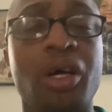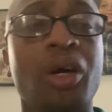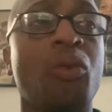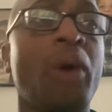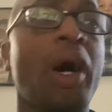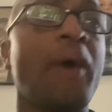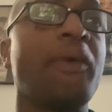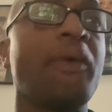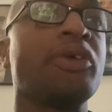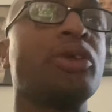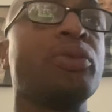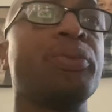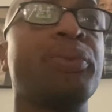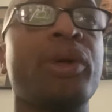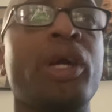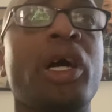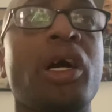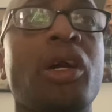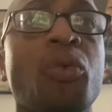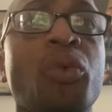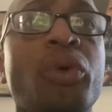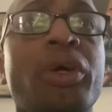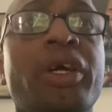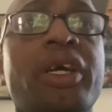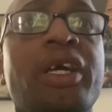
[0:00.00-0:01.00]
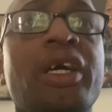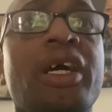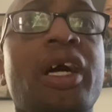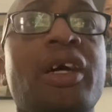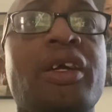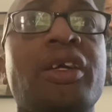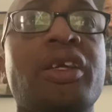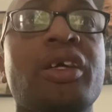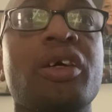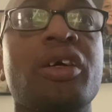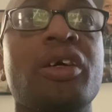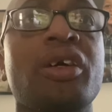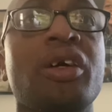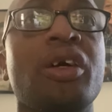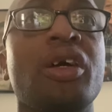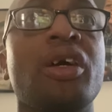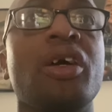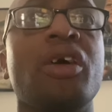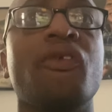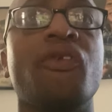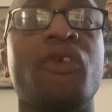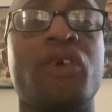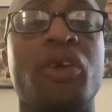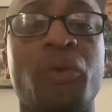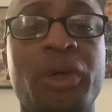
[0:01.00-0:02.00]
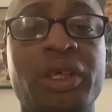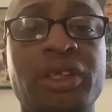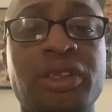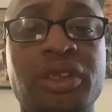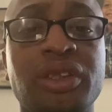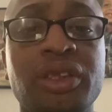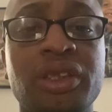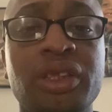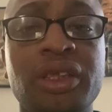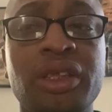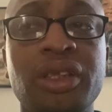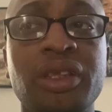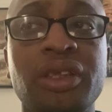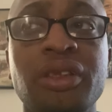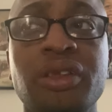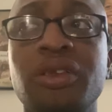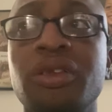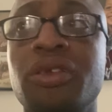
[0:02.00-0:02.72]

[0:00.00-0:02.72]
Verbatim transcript: Why would you put out a rookie out there for the rest of these,